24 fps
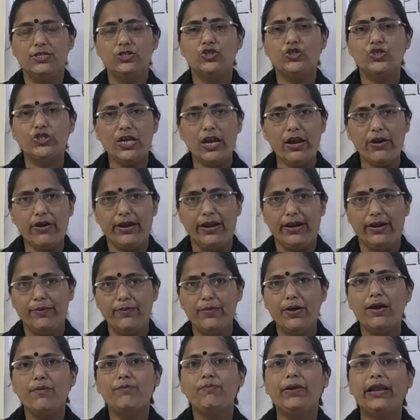Children,
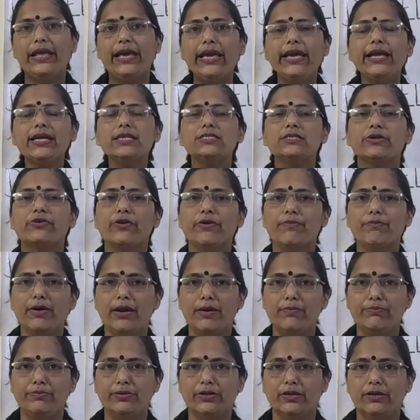please
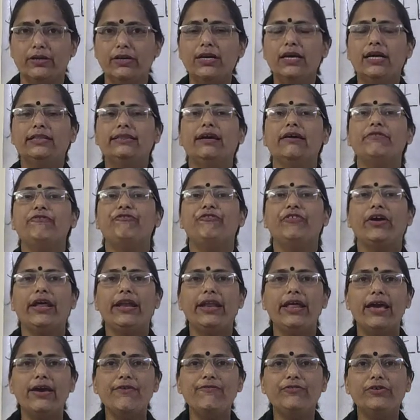remember that
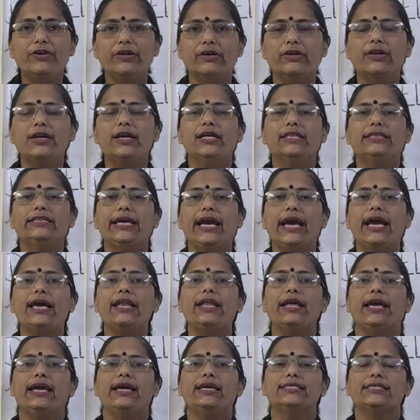whenever
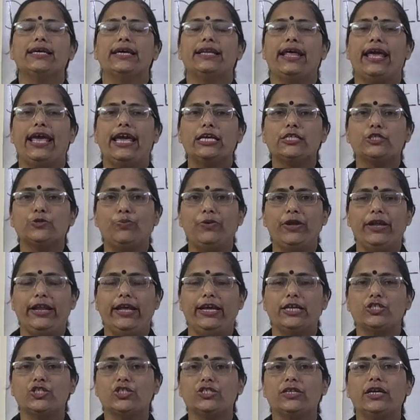there is an
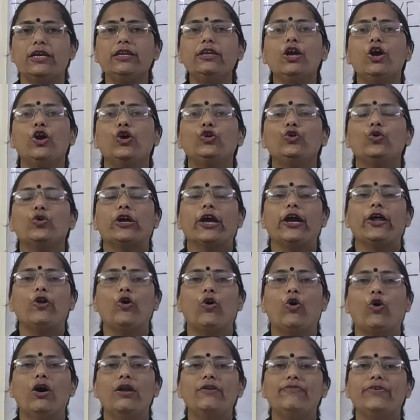explanation, you
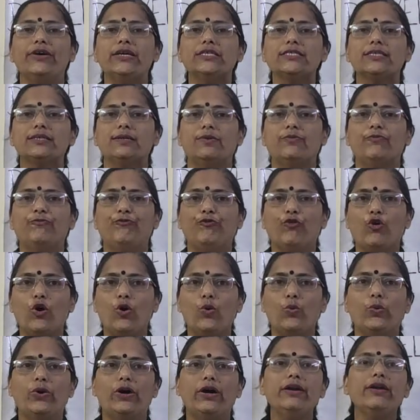can always come
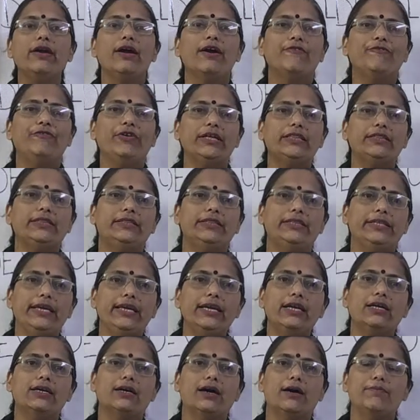forward with
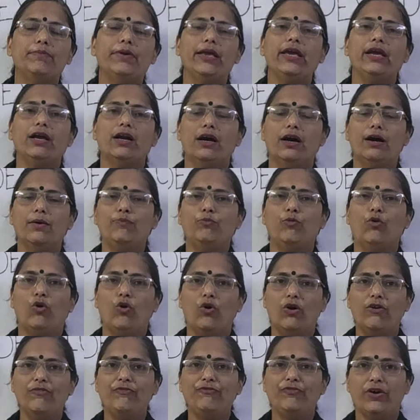the coming up
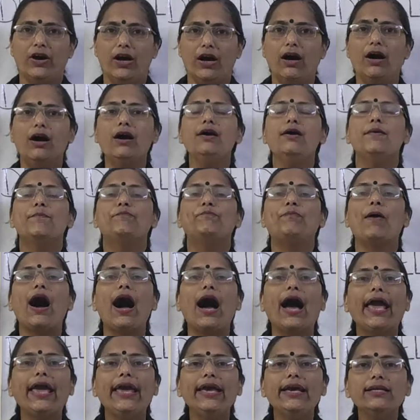of a
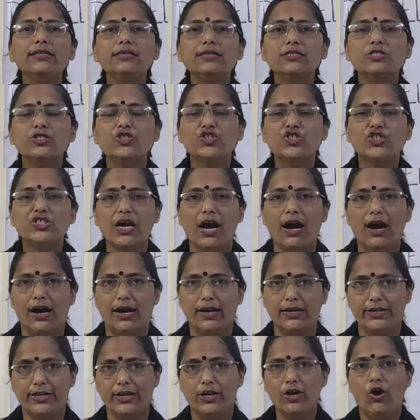pie
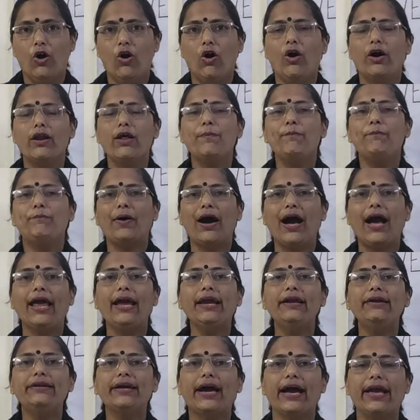chart or a
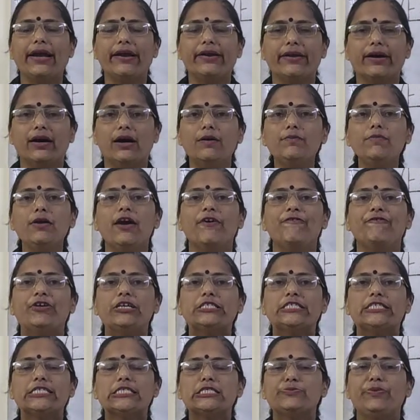pie diagram
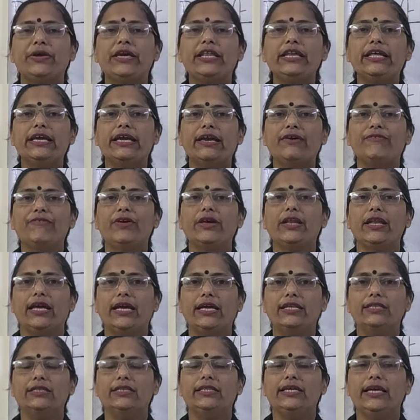which is being given
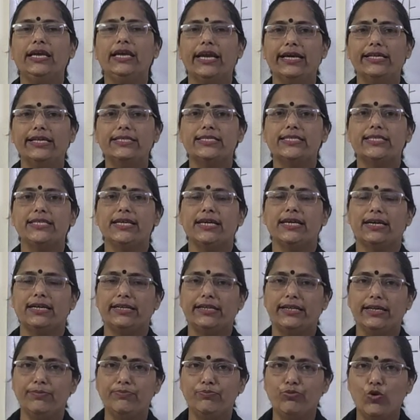in the
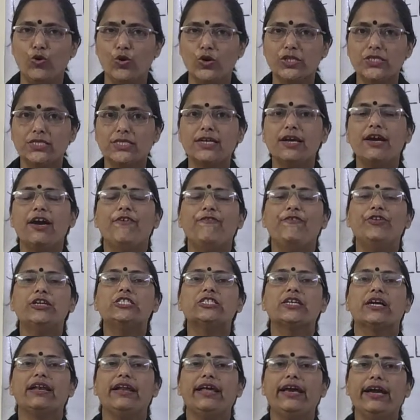NCERT books,
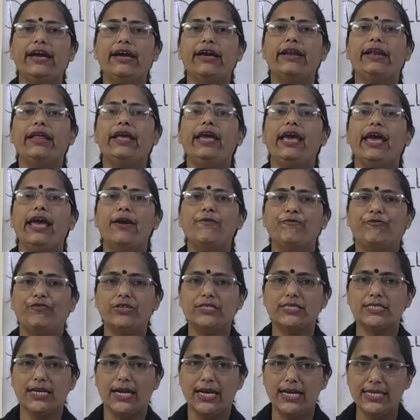which clearly
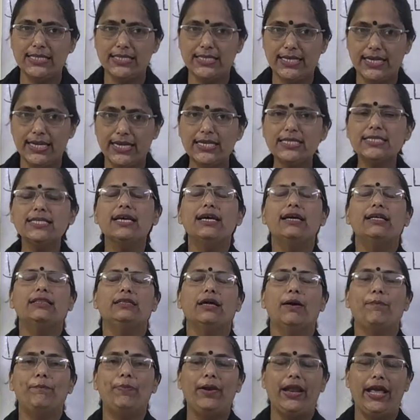emphasizes the